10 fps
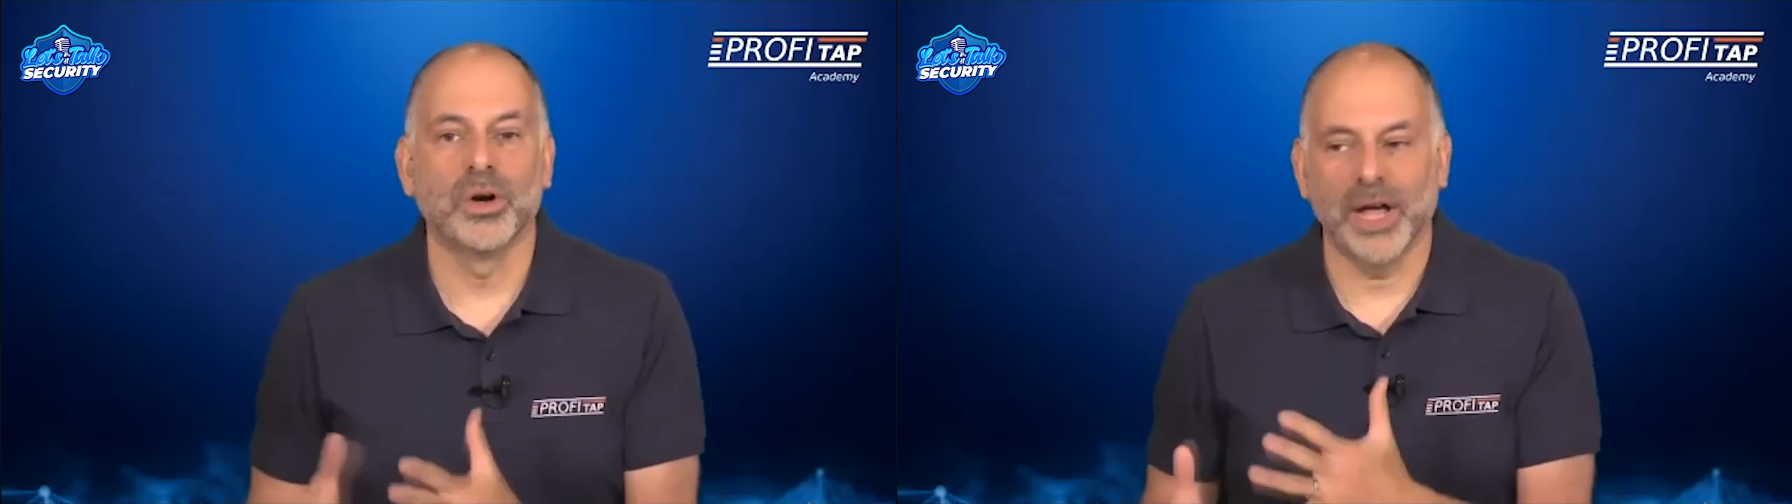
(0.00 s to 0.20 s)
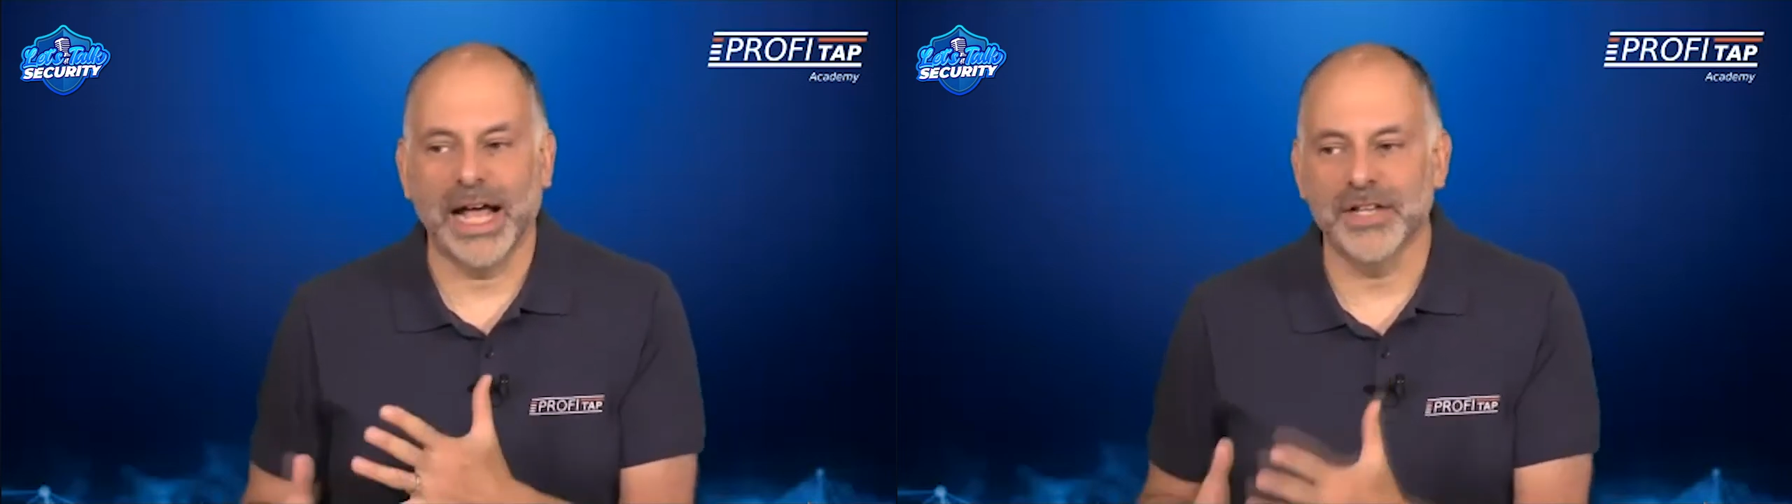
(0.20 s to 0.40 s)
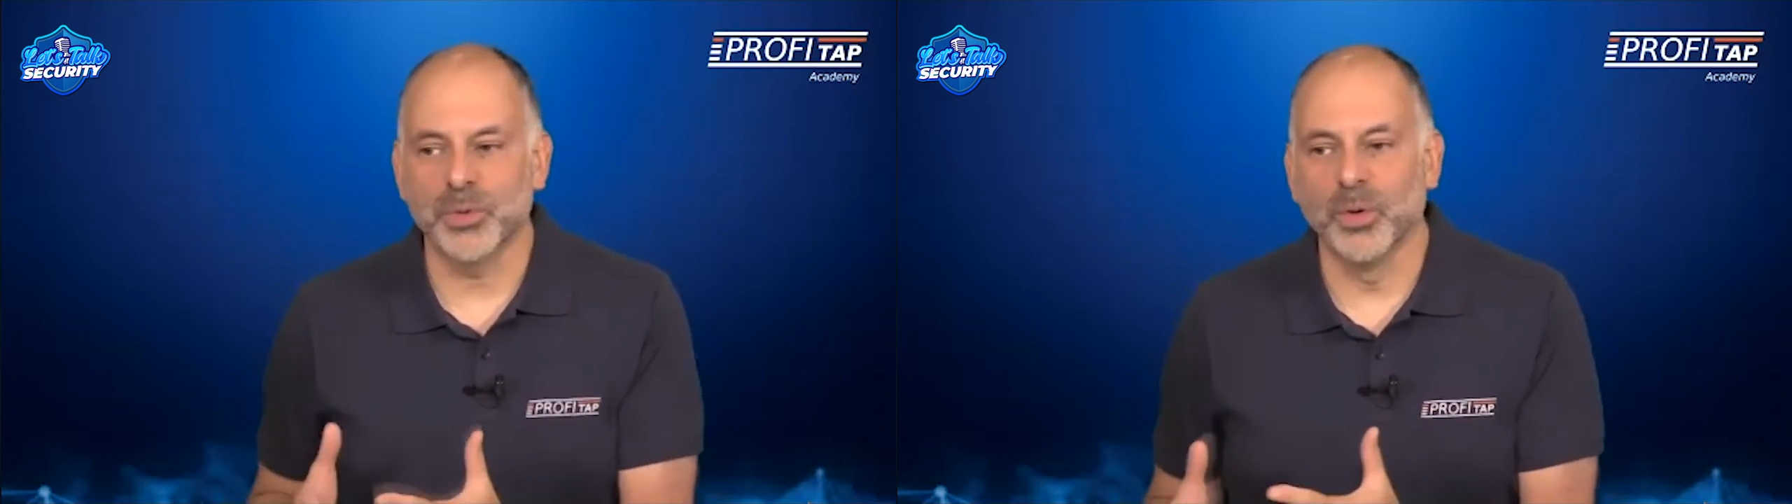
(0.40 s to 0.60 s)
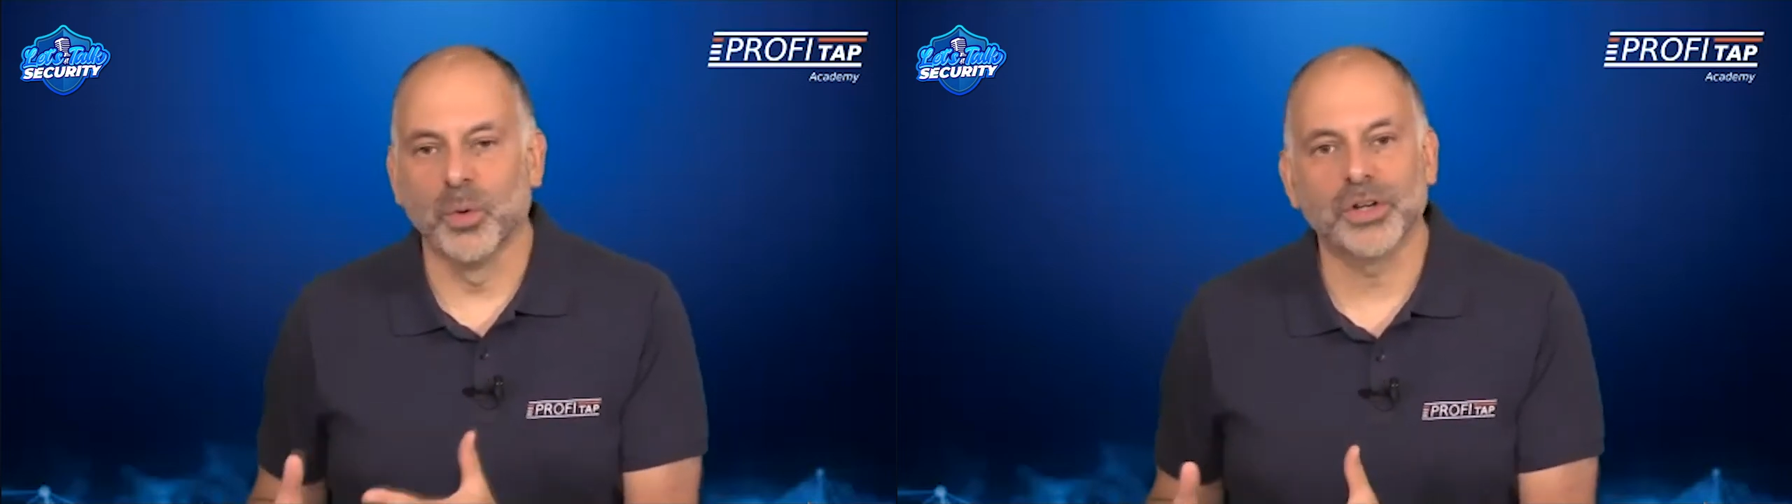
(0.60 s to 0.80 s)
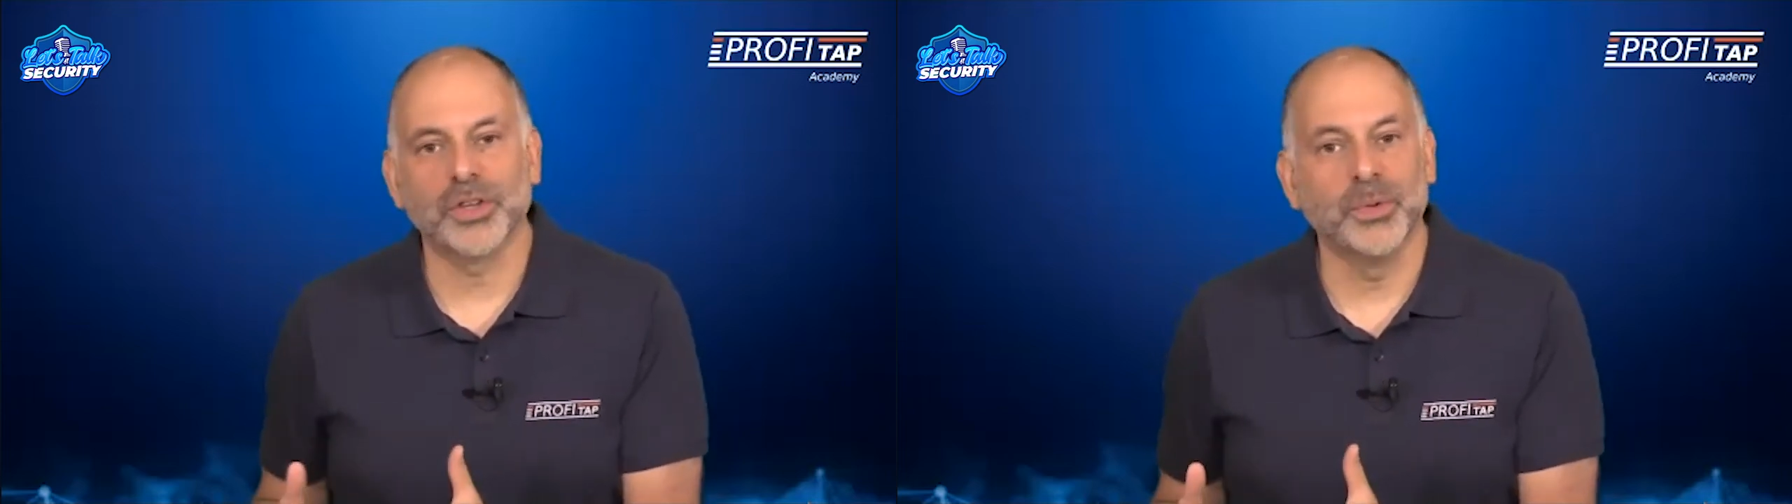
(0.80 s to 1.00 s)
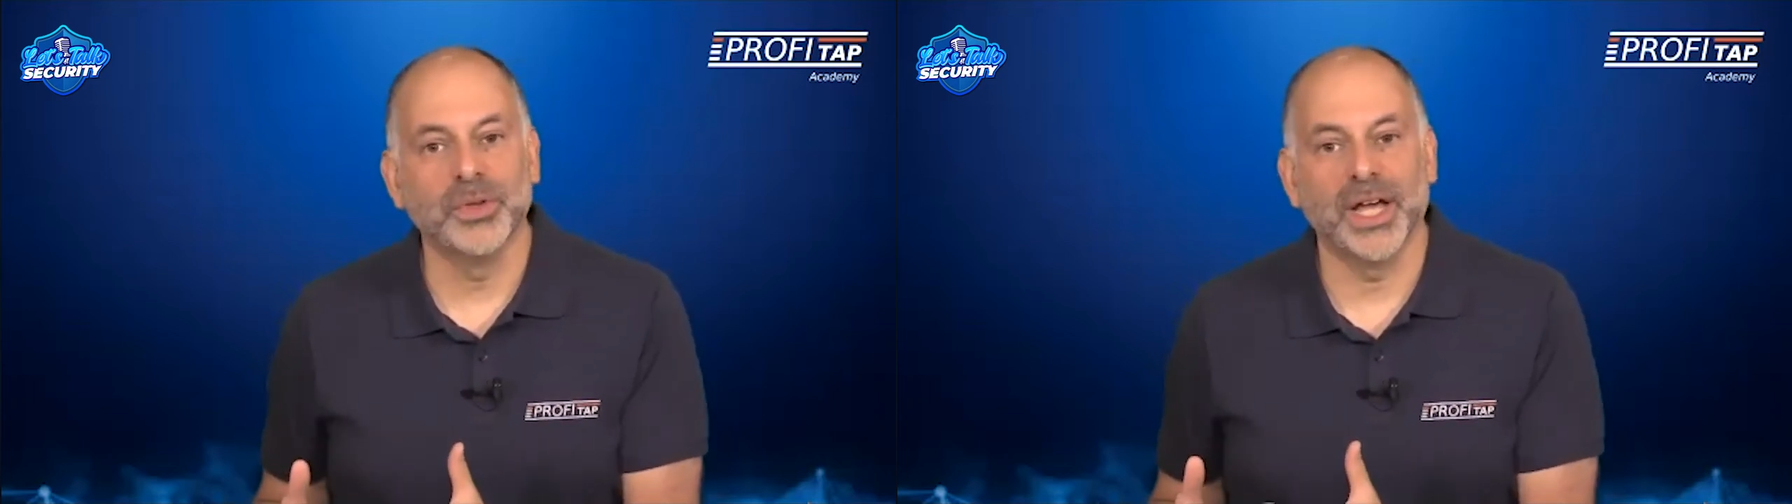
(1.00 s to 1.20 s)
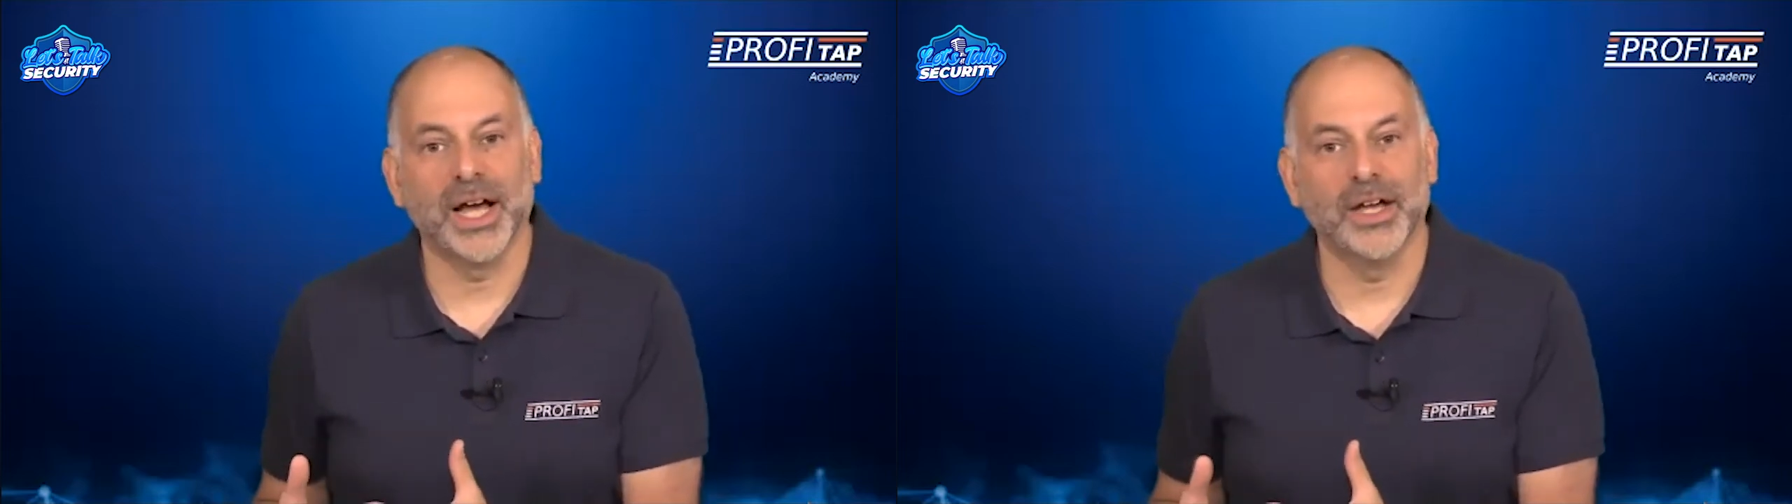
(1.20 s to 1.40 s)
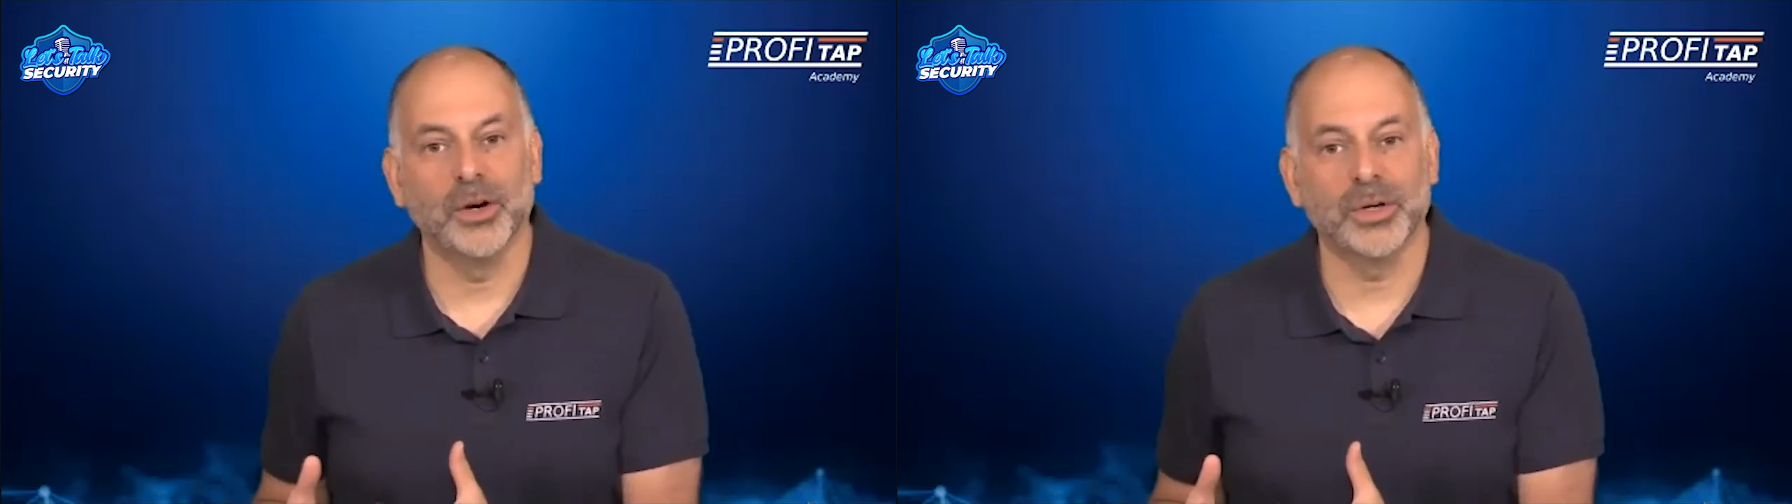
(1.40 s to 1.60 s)
as we work through the
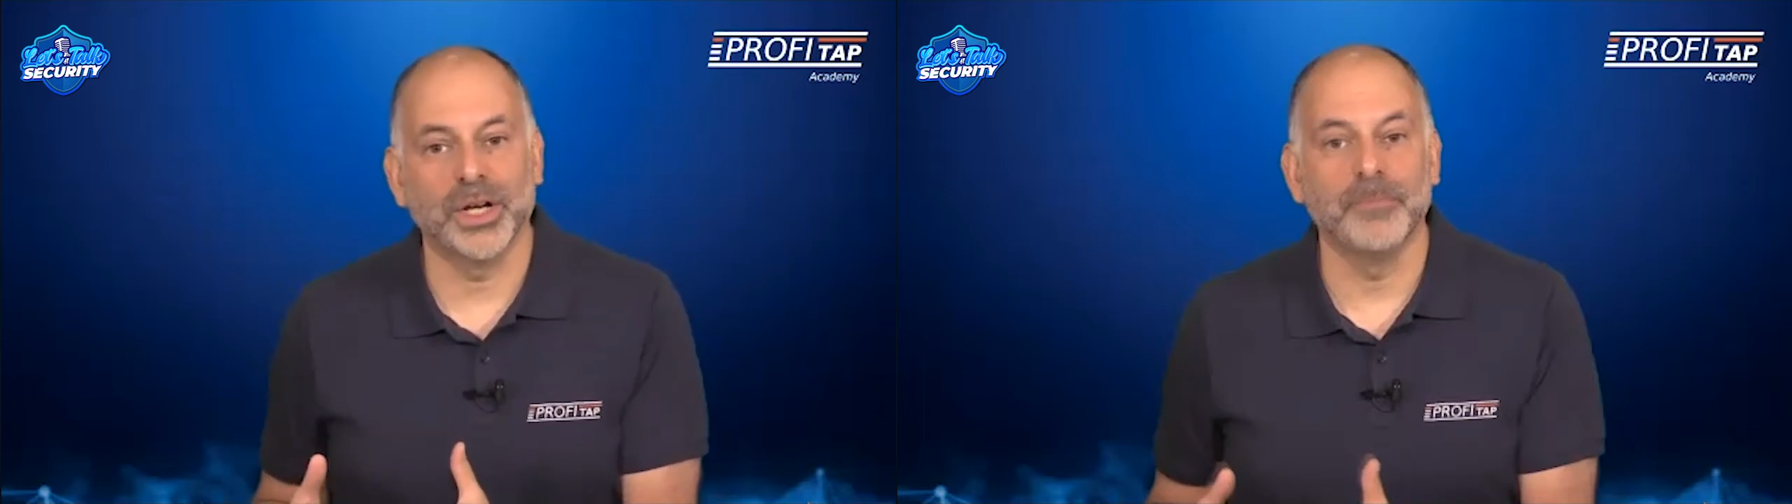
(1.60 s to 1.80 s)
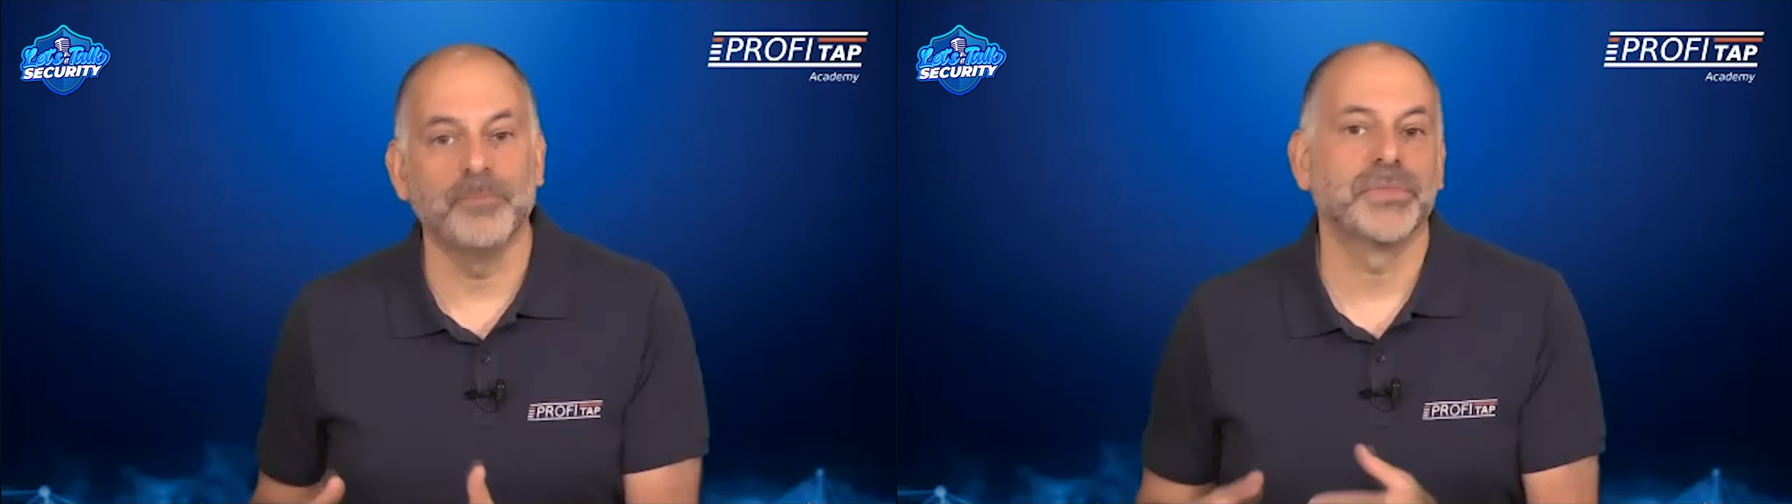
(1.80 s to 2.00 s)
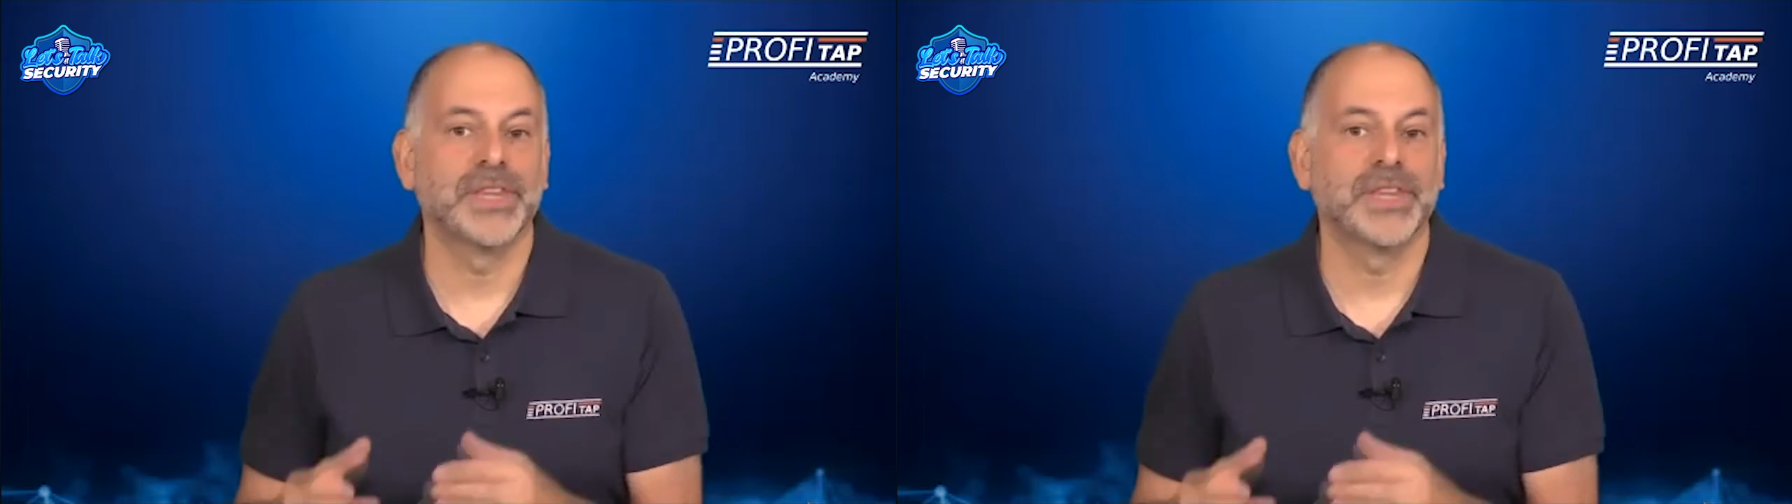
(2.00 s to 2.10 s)
Iota,